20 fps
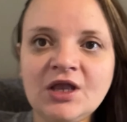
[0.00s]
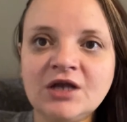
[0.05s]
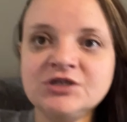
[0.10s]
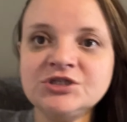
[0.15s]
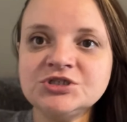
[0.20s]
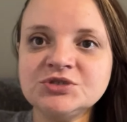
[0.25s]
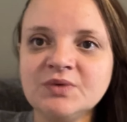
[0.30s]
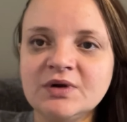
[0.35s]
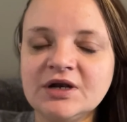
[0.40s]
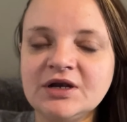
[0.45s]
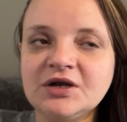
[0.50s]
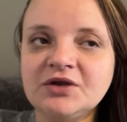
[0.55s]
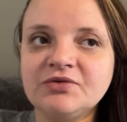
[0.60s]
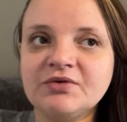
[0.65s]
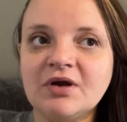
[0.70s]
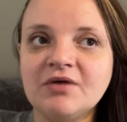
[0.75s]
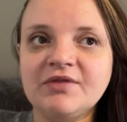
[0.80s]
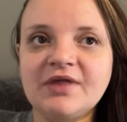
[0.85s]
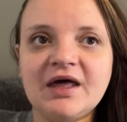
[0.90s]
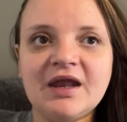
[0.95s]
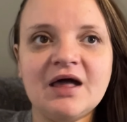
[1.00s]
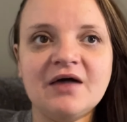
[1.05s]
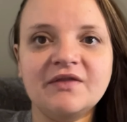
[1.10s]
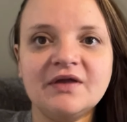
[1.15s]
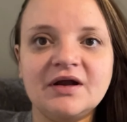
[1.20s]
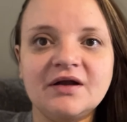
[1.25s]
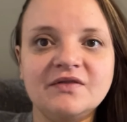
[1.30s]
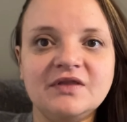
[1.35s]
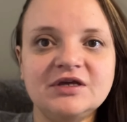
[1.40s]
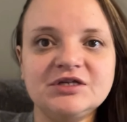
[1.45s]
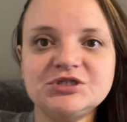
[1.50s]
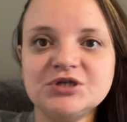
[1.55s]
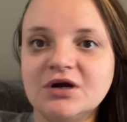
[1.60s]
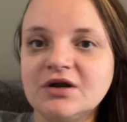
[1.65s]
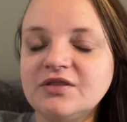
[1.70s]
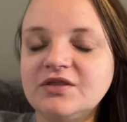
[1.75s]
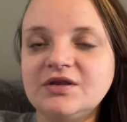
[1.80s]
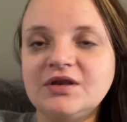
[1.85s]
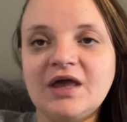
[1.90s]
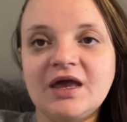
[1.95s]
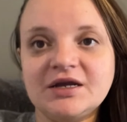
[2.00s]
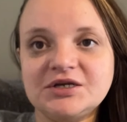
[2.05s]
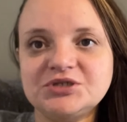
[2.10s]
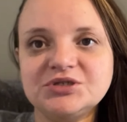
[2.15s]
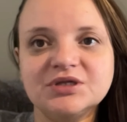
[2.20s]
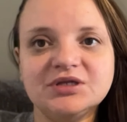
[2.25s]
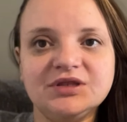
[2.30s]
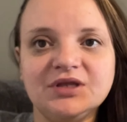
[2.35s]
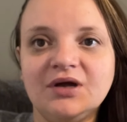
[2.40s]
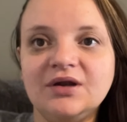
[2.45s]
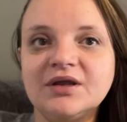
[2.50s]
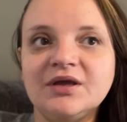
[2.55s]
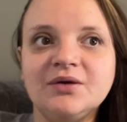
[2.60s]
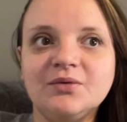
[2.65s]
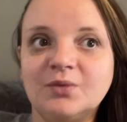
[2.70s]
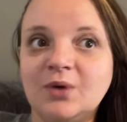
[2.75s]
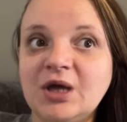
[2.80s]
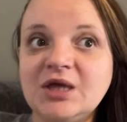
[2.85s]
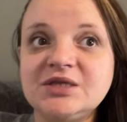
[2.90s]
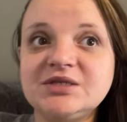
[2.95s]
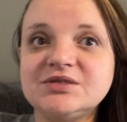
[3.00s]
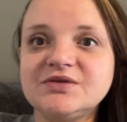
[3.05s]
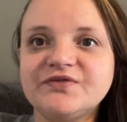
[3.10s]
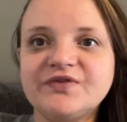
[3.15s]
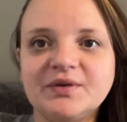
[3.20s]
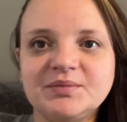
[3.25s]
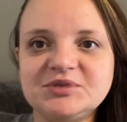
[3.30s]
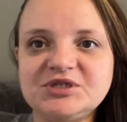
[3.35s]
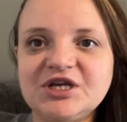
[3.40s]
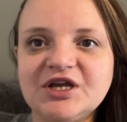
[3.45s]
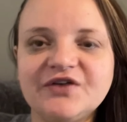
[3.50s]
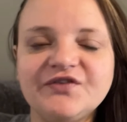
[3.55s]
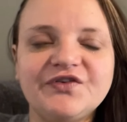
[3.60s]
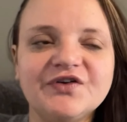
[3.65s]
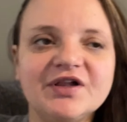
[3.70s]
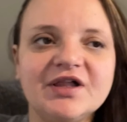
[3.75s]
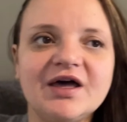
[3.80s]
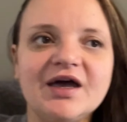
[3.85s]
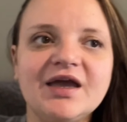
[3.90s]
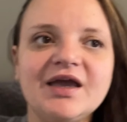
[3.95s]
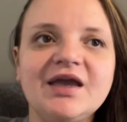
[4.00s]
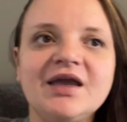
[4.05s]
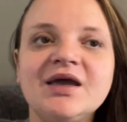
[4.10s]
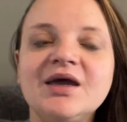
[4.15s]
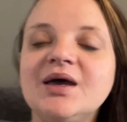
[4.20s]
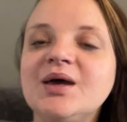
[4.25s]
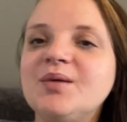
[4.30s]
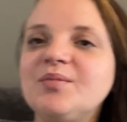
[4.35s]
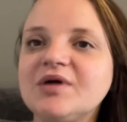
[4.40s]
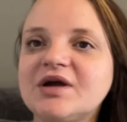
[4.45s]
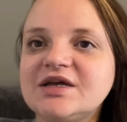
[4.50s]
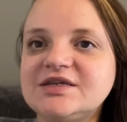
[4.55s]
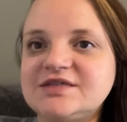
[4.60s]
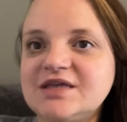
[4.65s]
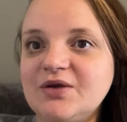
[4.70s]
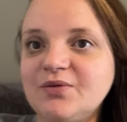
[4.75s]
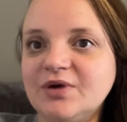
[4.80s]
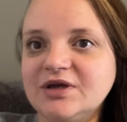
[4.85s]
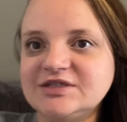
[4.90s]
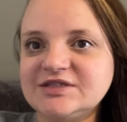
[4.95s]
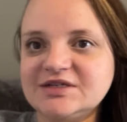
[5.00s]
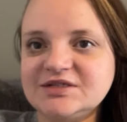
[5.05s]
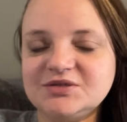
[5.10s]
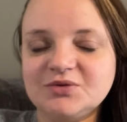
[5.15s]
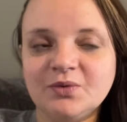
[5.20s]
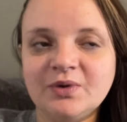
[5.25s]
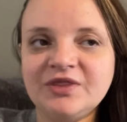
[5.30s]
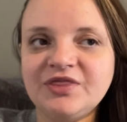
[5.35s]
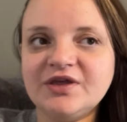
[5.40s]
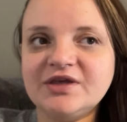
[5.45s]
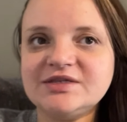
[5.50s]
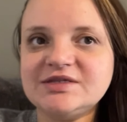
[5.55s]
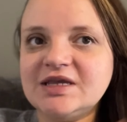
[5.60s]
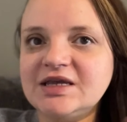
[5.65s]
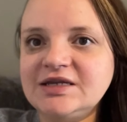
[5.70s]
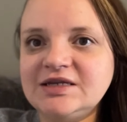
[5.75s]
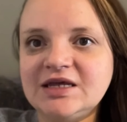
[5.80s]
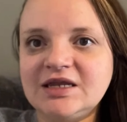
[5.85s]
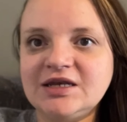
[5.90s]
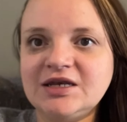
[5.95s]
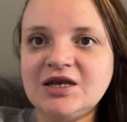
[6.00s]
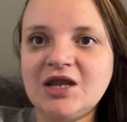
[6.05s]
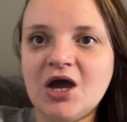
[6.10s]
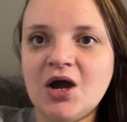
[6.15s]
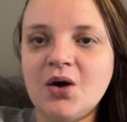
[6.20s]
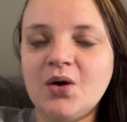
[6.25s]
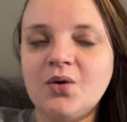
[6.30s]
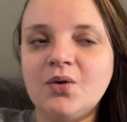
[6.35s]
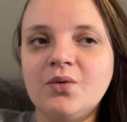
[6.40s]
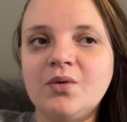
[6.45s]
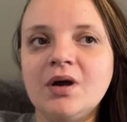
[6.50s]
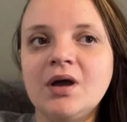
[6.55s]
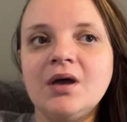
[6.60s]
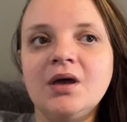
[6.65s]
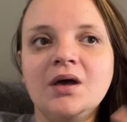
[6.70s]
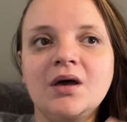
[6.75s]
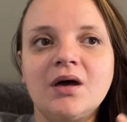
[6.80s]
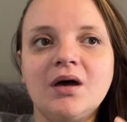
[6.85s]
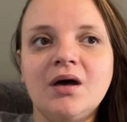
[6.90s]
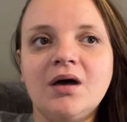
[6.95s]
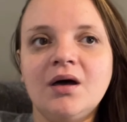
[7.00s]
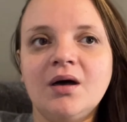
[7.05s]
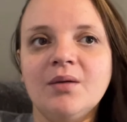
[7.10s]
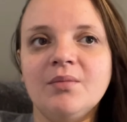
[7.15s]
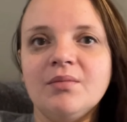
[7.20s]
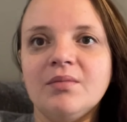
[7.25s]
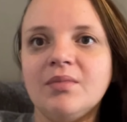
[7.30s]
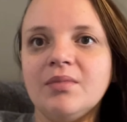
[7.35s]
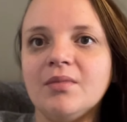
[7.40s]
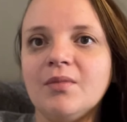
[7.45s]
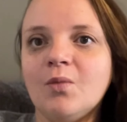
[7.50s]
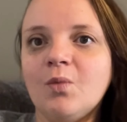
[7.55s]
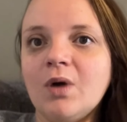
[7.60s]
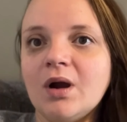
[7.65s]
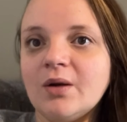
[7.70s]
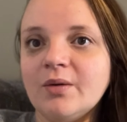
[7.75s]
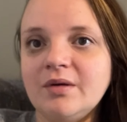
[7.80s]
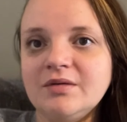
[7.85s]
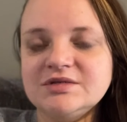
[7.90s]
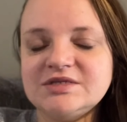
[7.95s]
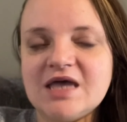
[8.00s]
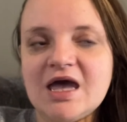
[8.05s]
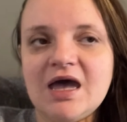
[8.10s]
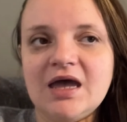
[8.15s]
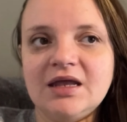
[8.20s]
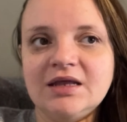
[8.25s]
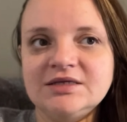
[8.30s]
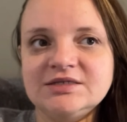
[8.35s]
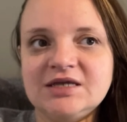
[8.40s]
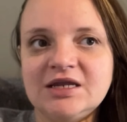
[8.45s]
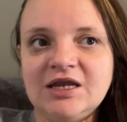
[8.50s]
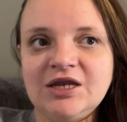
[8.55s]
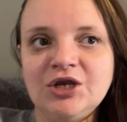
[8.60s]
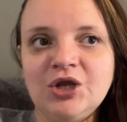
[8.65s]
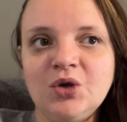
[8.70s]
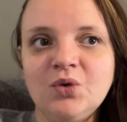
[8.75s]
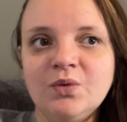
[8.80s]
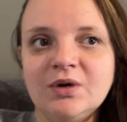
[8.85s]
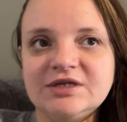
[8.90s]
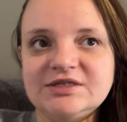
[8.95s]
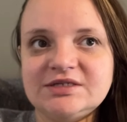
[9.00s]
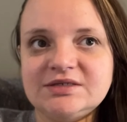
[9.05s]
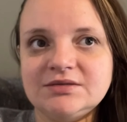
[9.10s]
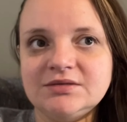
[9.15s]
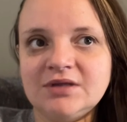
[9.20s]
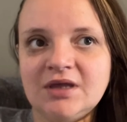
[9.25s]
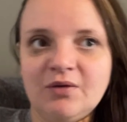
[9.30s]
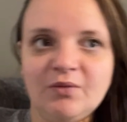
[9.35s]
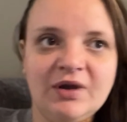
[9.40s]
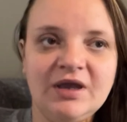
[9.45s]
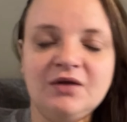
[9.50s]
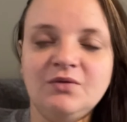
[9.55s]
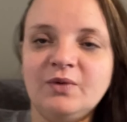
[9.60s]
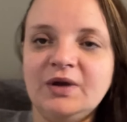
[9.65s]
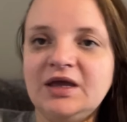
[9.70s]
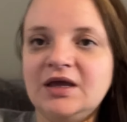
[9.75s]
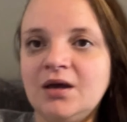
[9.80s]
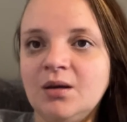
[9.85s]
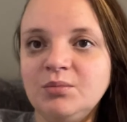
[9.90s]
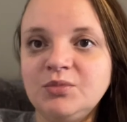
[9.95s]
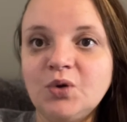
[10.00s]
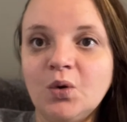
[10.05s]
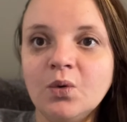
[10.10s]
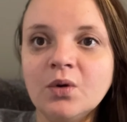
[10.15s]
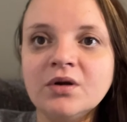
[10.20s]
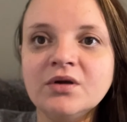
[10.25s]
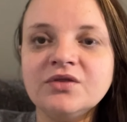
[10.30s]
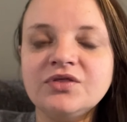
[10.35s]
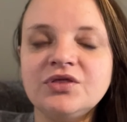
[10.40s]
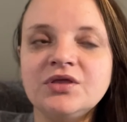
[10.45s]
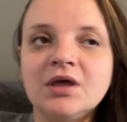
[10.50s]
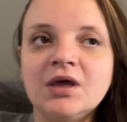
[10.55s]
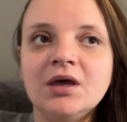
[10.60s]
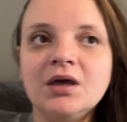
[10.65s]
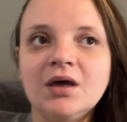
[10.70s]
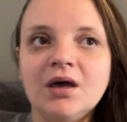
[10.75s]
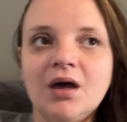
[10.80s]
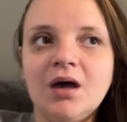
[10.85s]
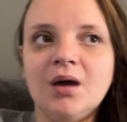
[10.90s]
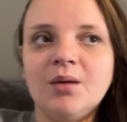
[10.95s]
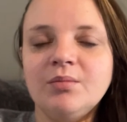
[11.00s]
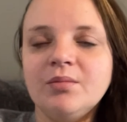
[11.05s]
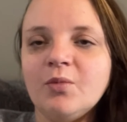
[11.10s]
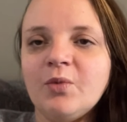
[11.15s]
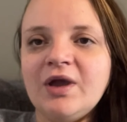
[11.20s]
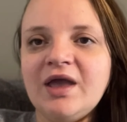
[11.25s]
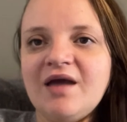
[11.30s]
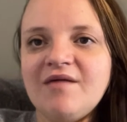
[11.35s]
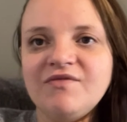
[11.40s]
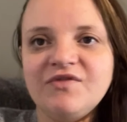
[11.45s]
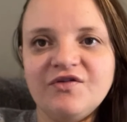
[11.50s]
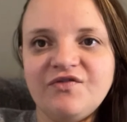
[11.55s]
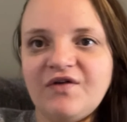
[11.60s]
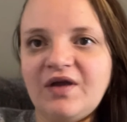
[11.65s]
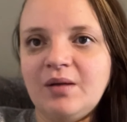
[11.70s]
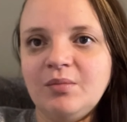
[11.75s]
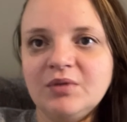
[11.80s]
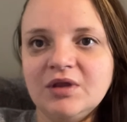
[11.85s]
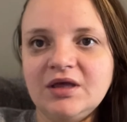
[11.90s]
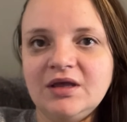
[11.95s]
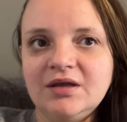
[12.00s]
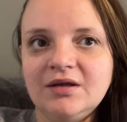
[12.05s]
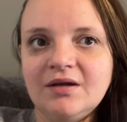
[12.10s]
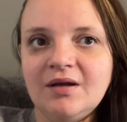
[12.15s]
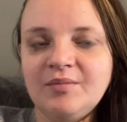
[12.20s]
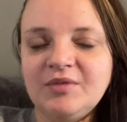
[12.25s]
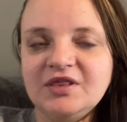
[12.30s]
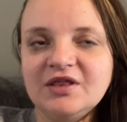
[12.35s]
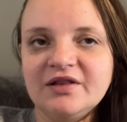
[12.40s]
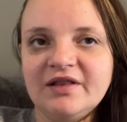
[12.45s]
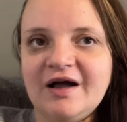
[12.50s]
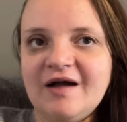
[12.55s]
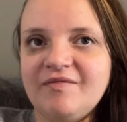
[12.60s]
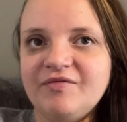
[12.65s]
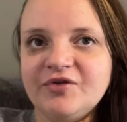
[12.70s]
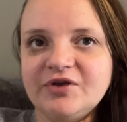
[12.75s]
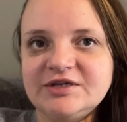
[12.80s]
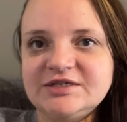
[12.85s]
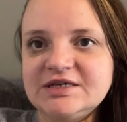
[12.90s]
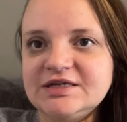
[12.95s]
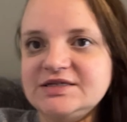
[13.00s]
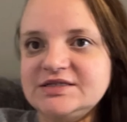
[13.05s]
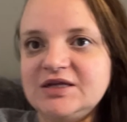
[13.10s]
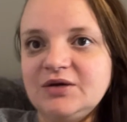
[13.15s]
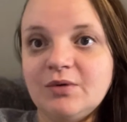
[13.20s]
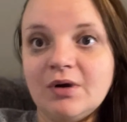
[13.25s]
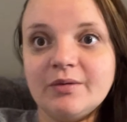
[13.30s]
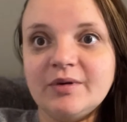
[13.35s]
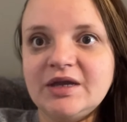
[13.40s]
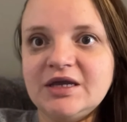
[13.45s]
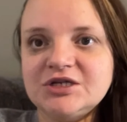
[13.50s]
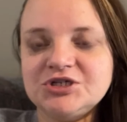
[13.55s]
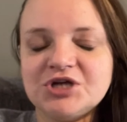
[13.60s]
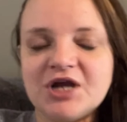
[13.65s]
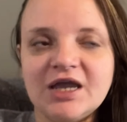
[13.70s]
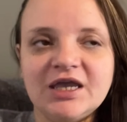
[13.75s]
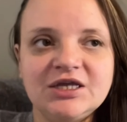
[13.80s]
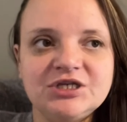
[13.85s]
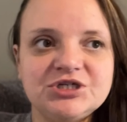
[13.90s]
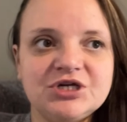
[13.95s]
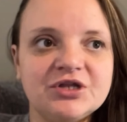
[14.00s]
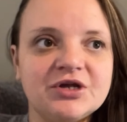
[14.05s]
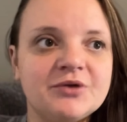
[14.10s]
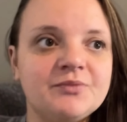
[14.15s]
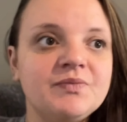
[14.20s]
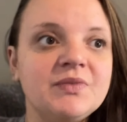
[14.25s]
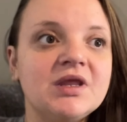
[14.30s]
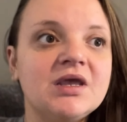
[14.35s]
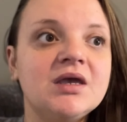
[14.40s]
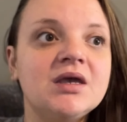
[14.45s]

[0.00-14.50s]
just wanted to throw that out there that Jonathan actually thought it was from Chick-fil-A because he wasn't with us. He didn't know um, where we was at. He said he knew what that we had went up north. Um, we have the family, I mean the Life 360 where we can track each other.